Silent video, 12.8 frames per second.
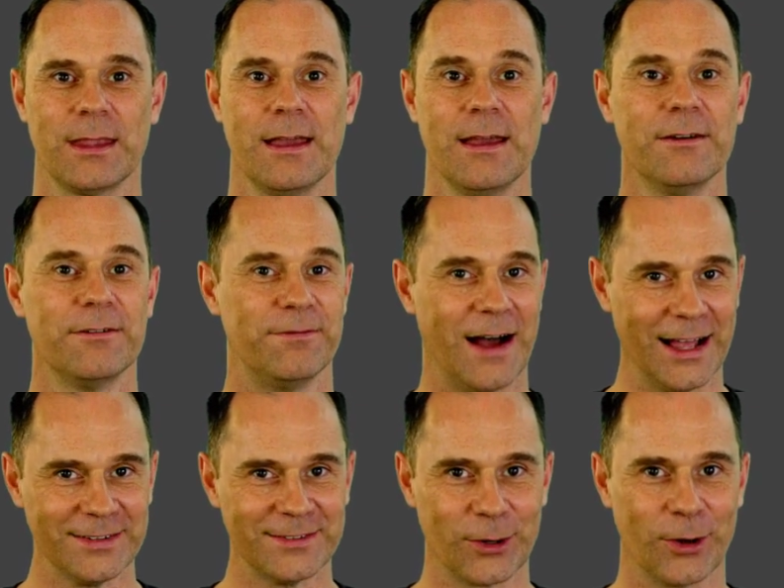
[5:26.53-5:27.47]

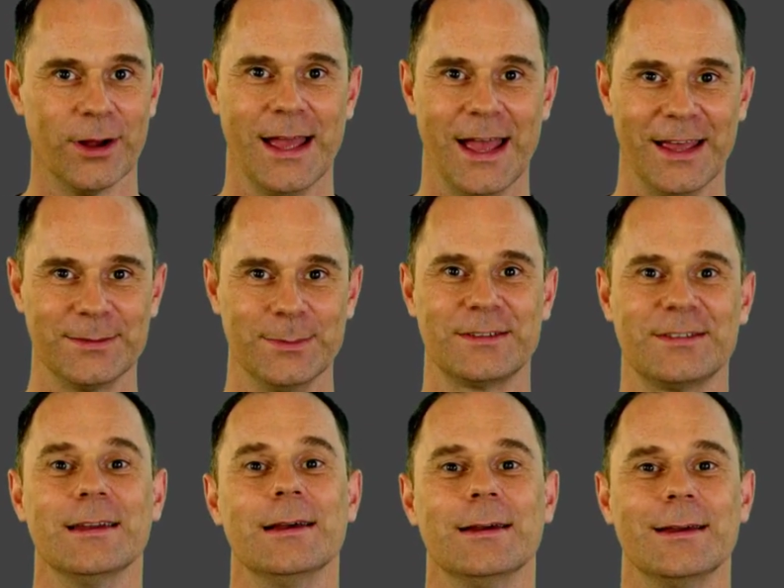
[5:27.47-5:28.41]
Faster estimates
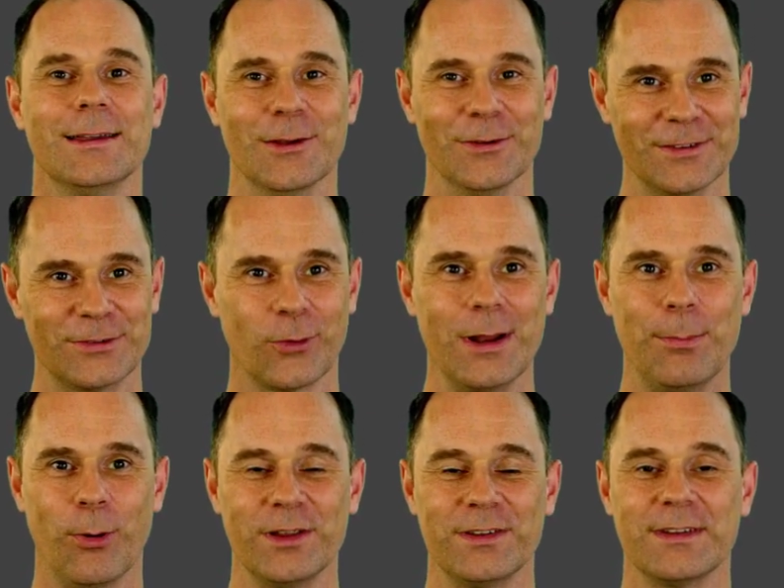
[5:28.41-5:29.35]
using story
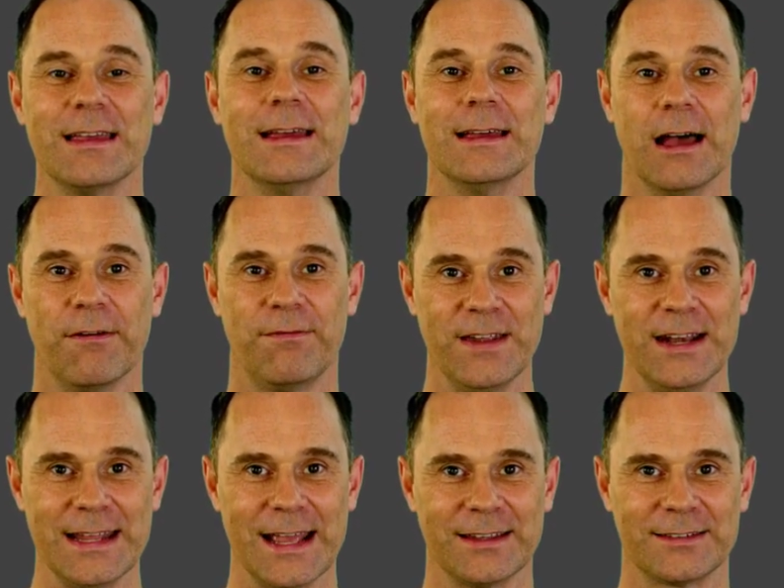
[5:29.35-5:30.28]
points,
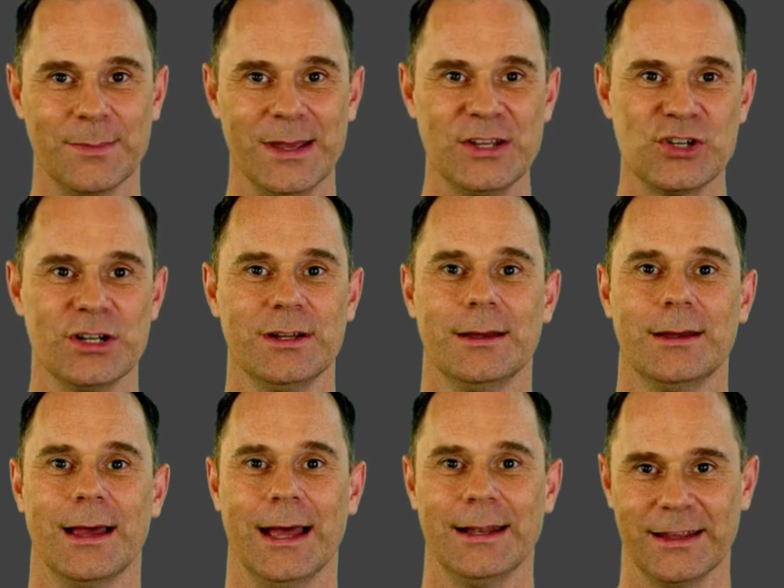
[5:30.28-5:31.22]
affinity estimation,
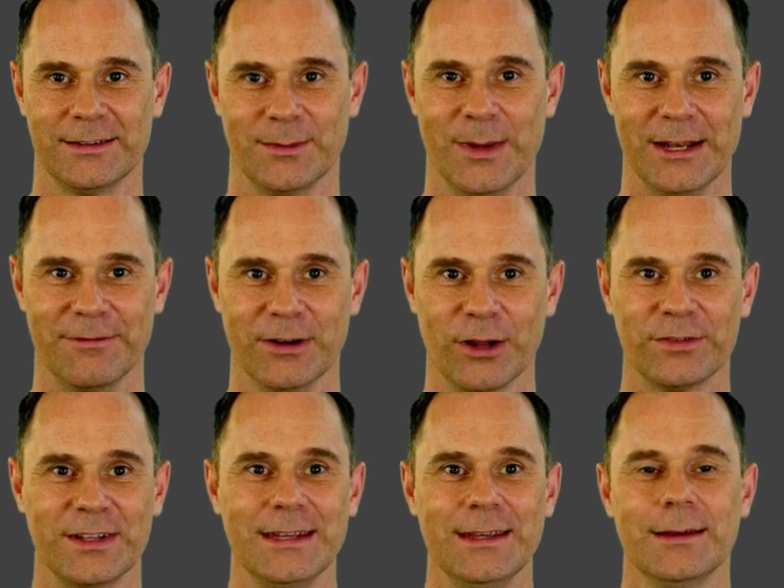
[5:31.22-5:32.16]
and estimated
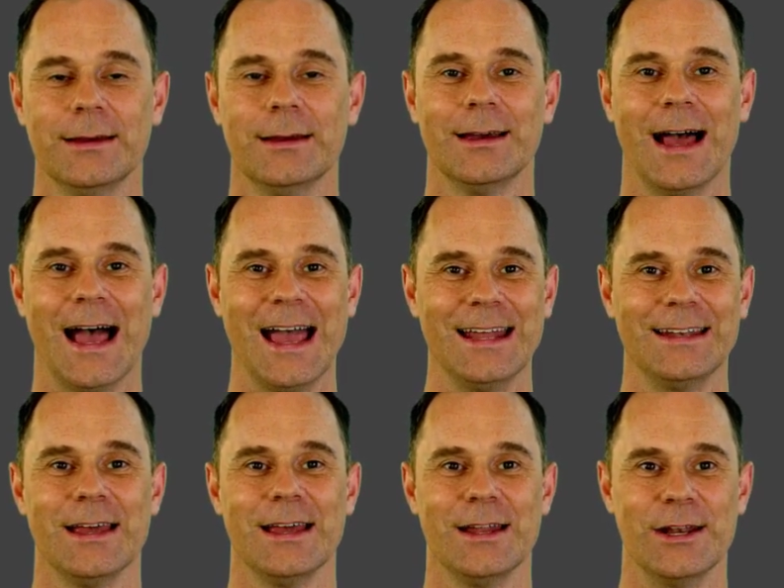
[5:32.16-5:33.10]
velocity, and
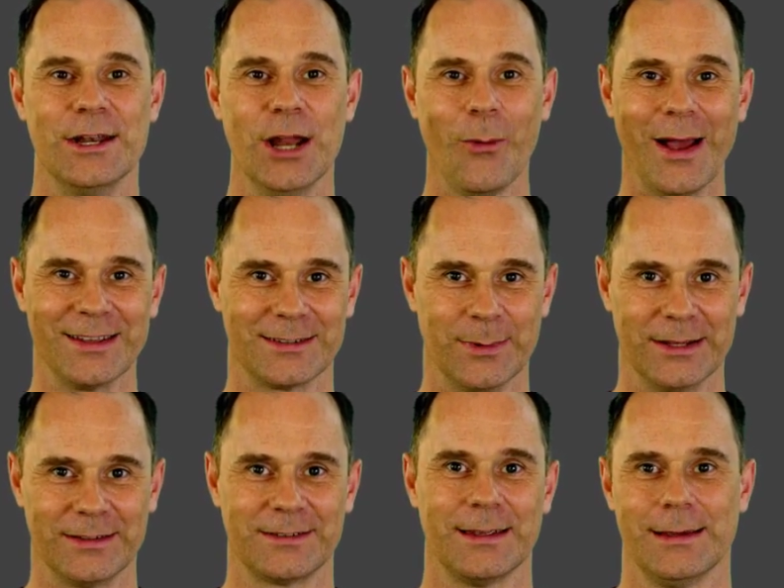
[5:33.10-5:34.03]
no
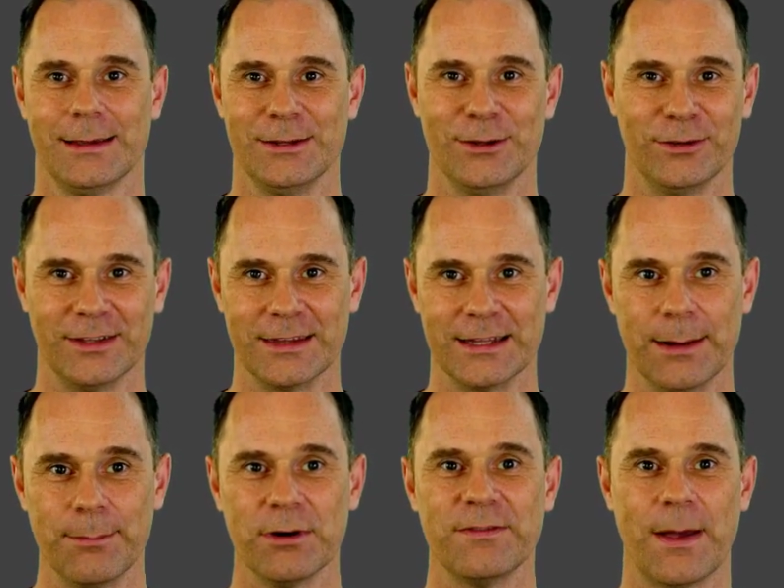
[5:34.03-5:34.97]
estimates using the
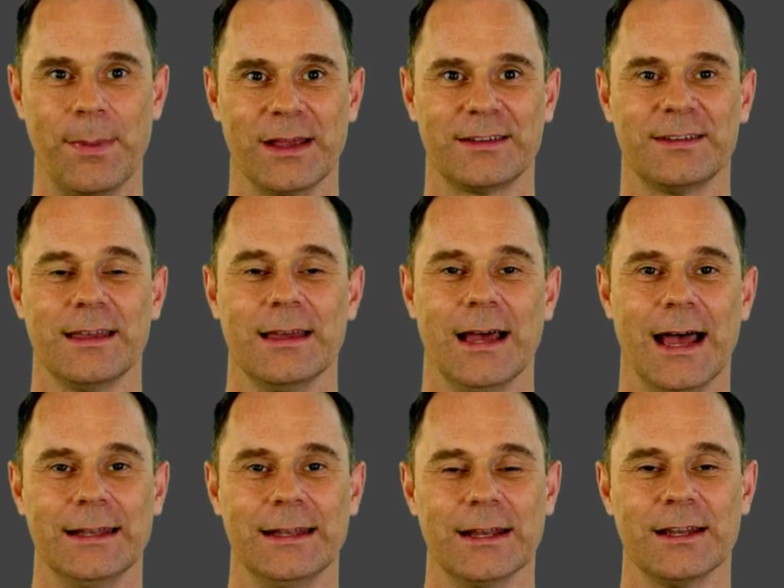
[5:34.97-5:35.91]
number of epochs
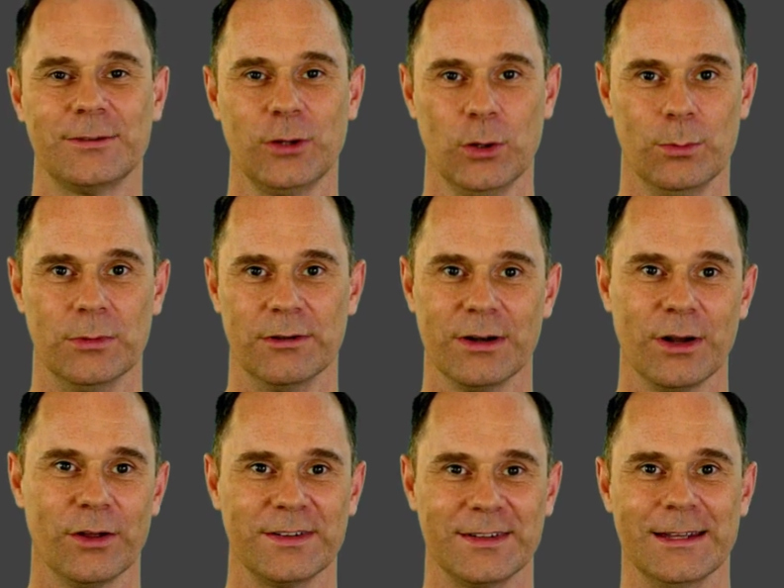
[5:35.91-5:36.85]
and an assumed
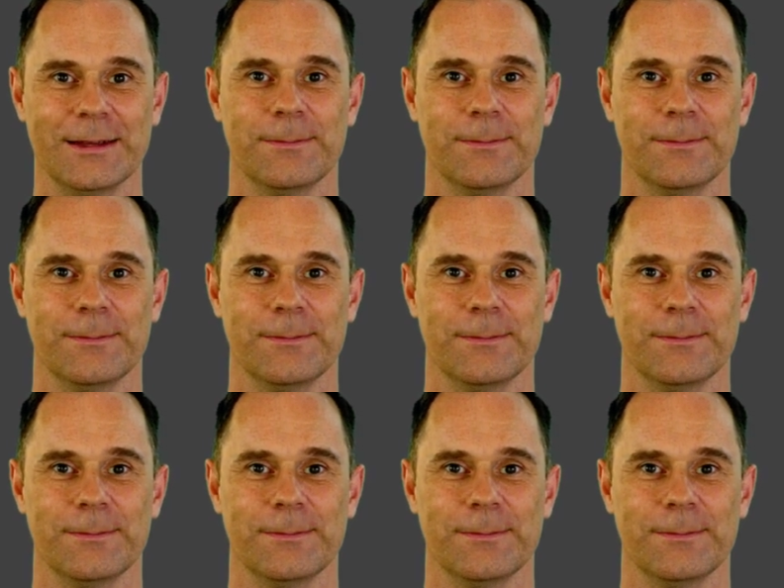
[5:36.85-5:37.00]
velocity.